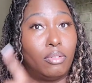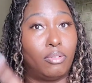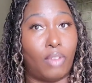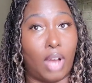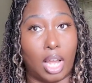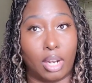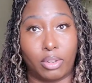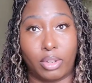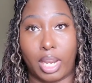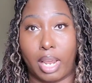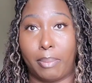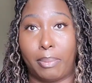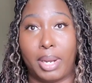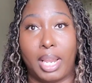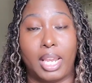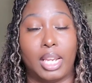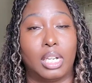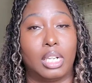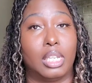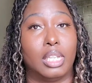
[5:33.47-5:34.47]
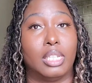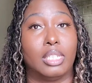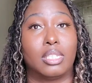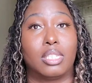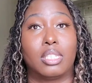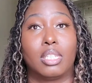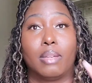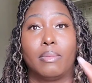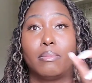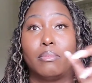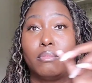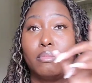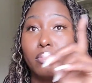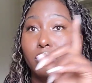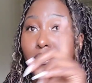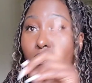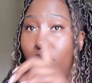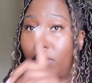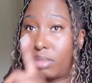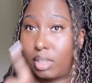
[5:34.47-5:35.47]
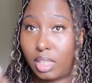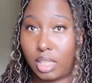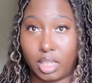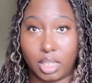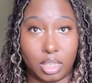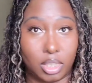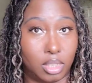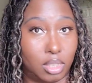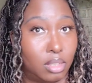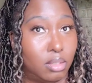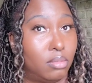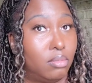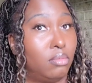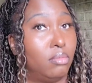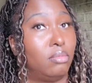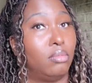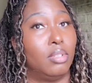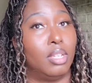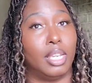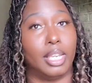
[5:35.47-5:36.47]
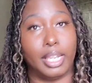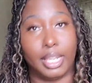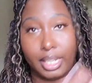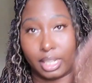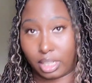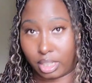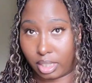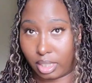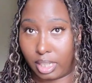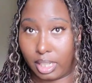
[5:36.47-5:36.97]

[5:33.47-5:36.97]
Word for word: Follow that playlist because it, it,